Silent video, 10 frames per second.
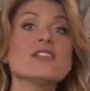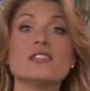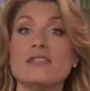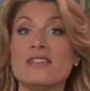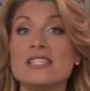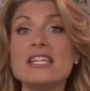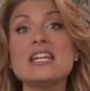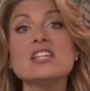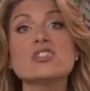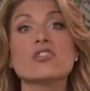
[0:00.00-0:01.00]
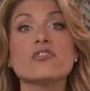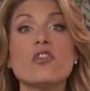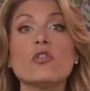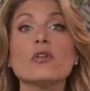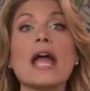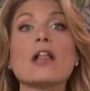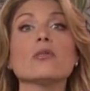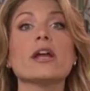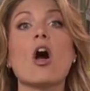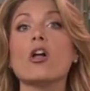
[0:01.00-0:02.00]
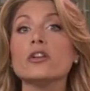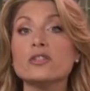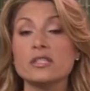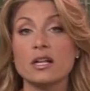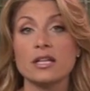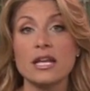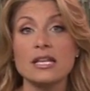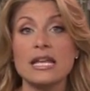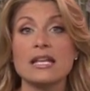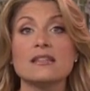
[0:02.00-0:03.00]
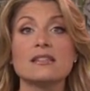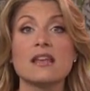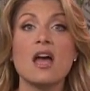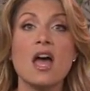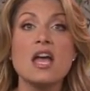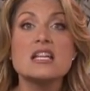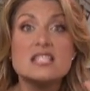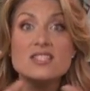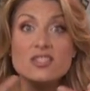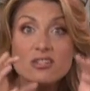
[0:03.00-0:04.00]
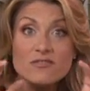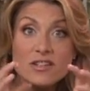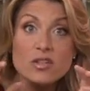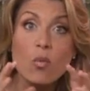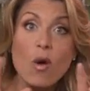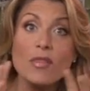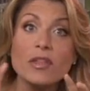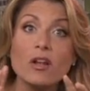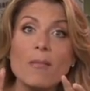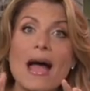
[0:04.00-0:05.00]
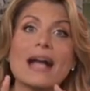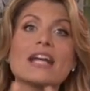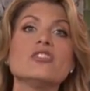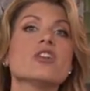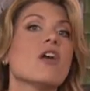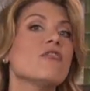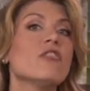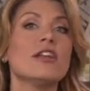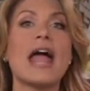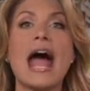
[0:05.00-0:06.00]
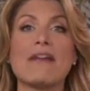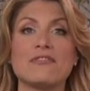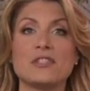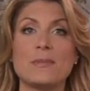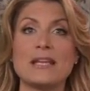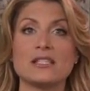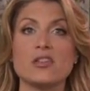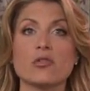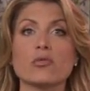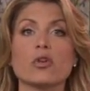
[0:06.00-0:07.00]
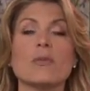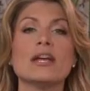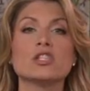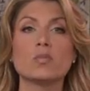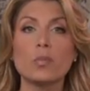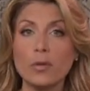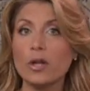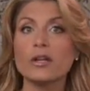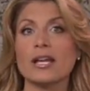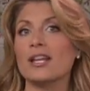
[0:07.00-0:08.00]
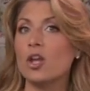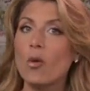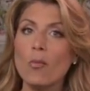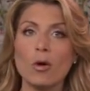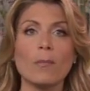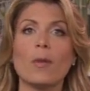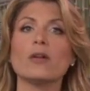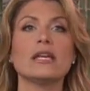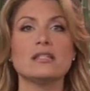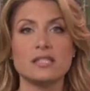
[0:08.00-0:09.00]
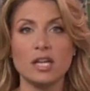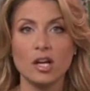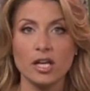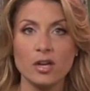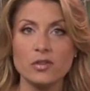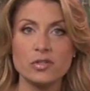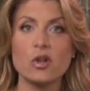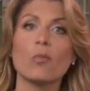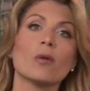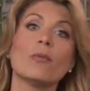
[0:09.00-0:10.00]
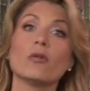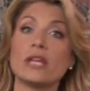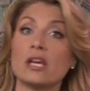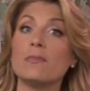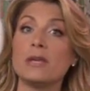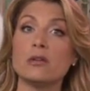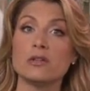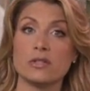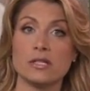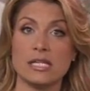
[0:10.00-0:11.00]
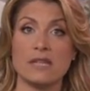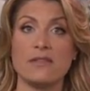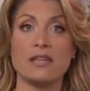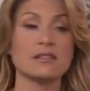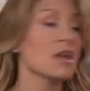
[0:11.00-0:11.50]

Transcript: your DVDs, your photo gallery, all your studying needs conserved into one little package, 1.5 feet of space in your room. It's brilliant. No more bulky stereos, no more bulky computers and TVs.